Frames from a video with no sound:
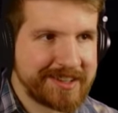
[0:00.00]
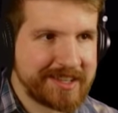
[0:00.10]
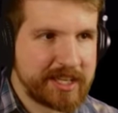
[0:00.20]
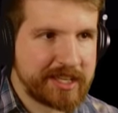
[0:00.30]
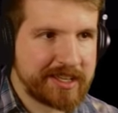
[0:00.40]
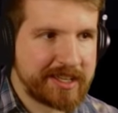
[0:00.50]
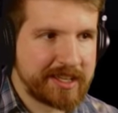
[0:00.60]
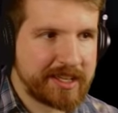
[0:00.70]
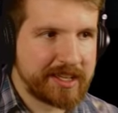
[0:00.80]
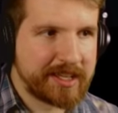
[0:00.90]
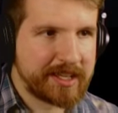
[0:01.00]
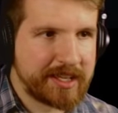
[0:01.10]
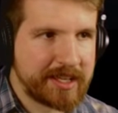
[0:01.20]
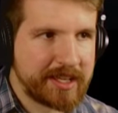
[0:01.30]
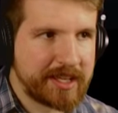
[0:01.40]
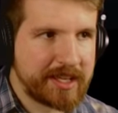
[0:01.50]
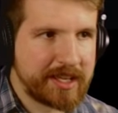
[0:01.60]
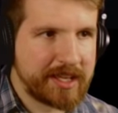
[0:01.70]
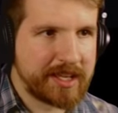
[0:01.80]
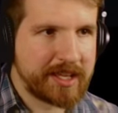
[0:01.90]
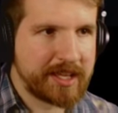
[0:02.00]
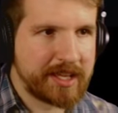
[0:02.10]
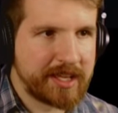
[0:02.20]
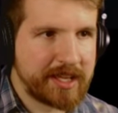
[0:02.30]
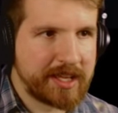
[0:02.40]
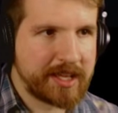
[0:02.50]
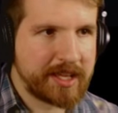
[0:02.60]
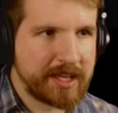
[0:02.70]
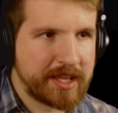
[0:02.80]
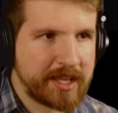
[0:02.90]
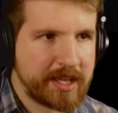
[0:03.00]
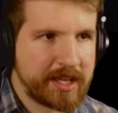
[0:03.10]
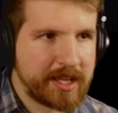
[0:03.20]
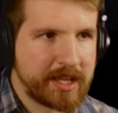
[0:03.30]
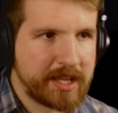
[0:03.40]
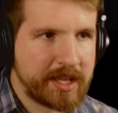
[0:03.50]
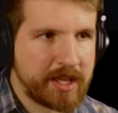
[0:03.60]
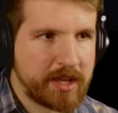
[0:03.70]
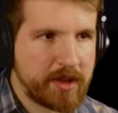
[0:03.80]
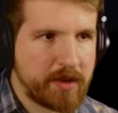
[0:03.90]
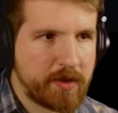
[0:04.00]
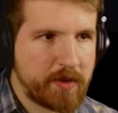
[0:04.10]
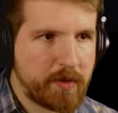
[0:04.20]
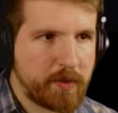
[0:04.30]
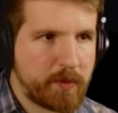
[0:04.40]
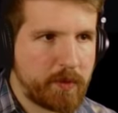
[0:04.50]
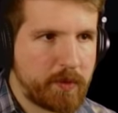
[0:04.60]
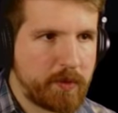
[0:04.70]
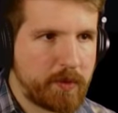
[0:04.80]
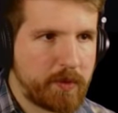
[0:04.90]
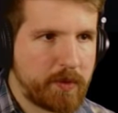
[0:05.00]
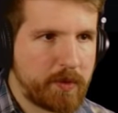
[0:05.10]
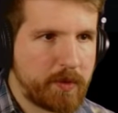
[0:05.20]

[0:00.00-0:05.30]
(silence)